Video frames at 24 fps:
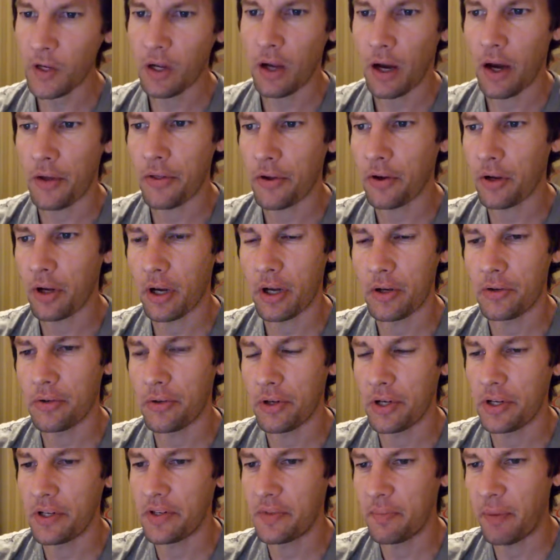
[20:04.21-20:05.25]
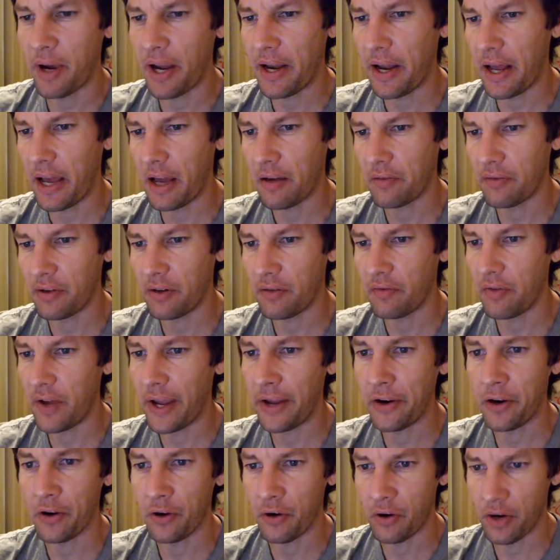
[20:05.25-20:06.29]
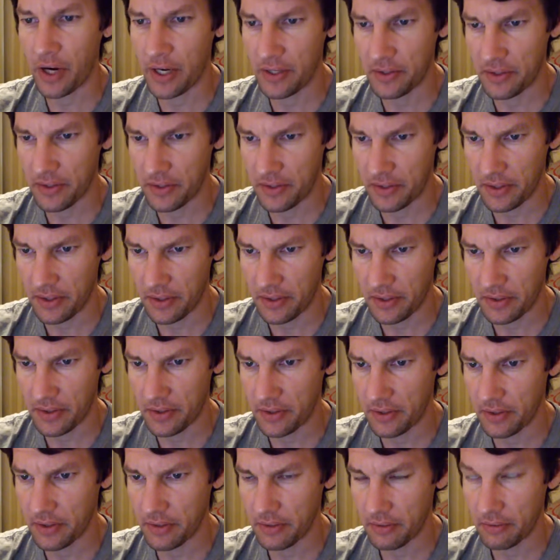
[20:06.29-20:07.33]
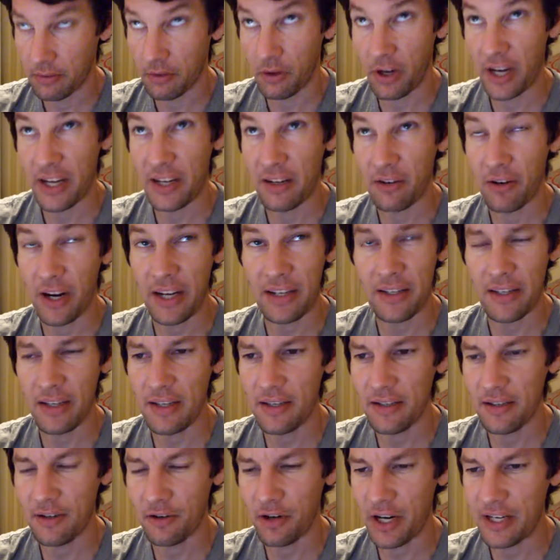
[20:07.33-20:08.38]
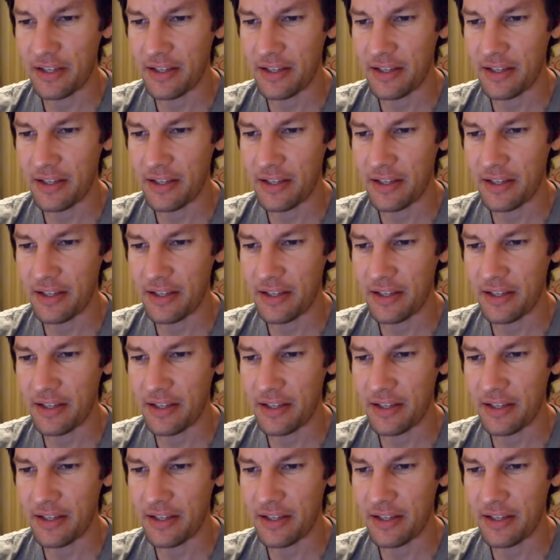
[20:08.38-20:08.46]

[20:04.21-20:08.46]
Other countries might have invader crises. Crises.